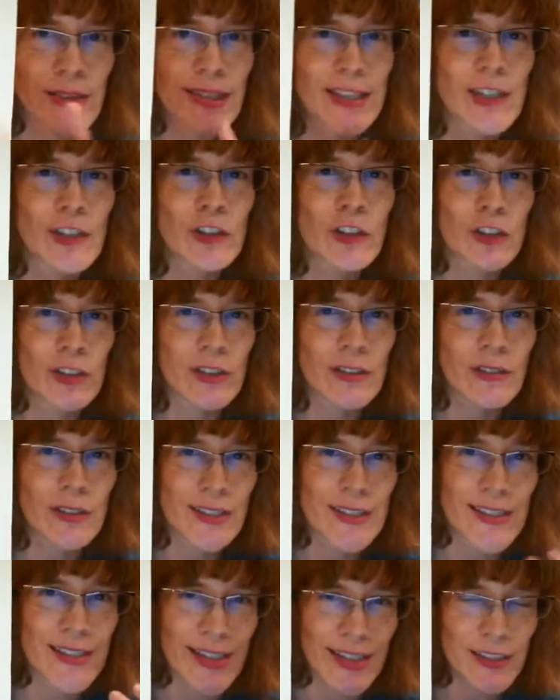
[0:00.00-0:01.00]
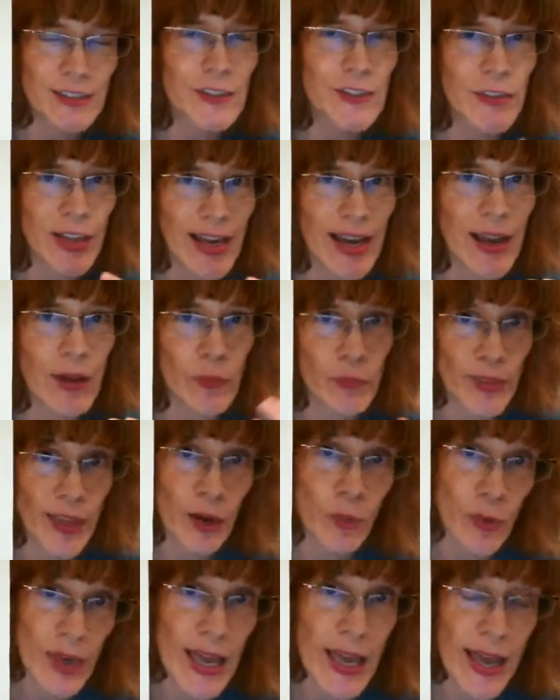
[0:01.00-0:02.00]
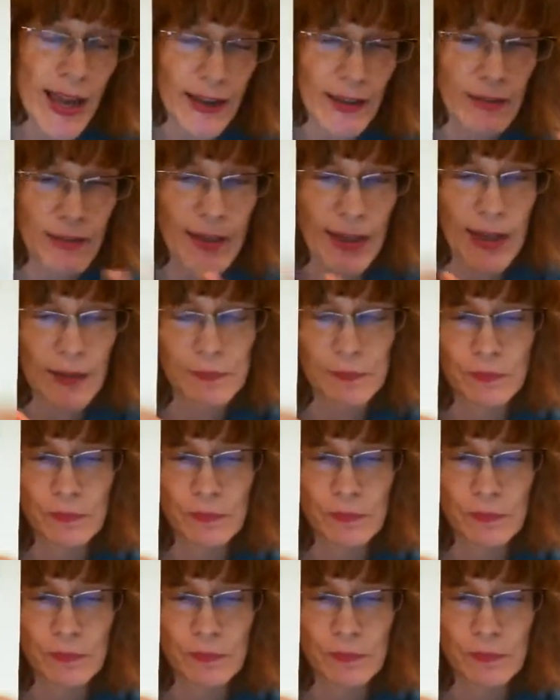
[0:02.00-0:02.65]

It'll signal that we added that.